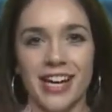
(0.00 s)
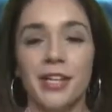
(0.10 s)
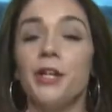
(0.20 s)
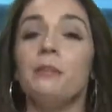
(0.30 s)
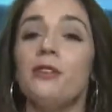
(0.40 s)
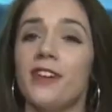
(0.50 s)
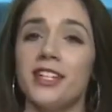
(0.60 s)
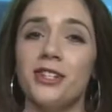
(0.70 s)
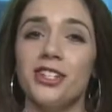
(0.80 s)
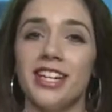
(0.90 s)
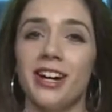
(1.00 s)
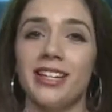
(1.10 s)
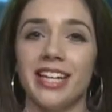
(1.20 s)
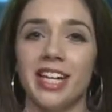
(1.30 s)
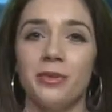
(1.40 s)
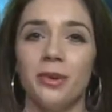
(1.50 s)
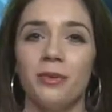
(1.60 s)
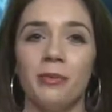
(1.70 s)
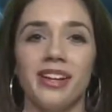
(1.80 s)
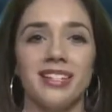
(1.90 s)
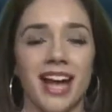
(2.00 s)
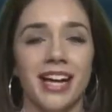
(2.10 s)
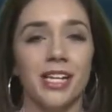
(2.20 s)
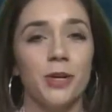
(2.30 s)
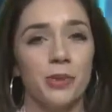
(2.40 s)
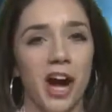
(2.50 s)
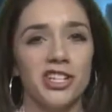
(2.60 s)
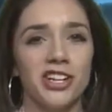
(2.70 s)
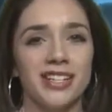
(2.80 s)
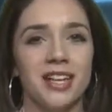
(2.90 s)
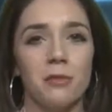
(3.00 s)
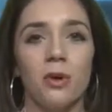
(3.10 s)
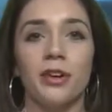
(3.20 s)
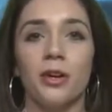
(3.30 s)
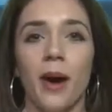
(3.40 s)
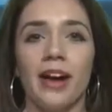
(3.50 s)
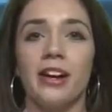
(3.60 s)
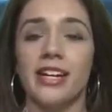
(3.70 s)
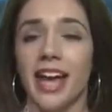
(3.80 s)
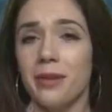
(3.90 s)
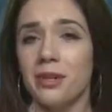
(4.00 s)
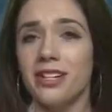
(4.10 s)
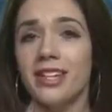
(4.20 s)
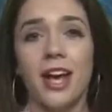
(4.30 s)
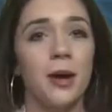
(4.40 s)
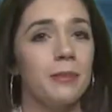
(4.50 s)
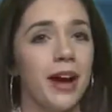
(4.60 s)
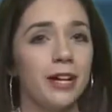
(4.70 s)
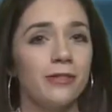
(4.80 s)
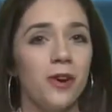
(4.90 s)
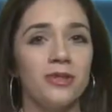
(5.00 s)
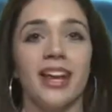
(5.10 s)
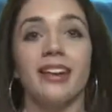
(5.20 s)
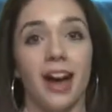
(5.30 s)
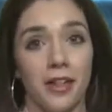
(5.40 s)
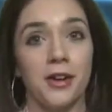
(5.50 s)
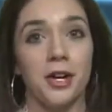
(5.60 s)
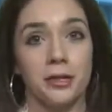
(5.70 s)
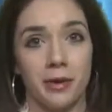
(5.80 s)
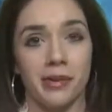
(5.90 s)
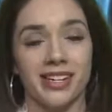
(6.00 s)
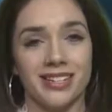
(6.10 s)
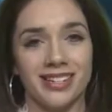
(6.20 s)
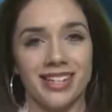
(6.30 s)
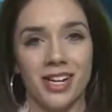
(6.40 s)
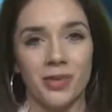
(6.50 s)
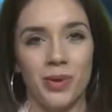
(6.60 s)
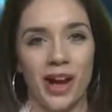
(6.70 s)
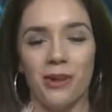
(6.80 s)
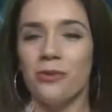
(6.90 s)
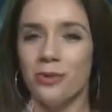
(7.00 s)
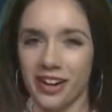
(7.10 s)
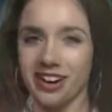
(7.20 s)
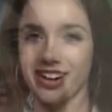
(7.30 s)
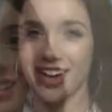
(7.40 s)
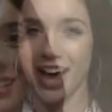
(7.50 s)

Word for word: Your professors here at Lindenwood will be assigning you projects that will require cameras, microphones, and other equipment. Well, we're here to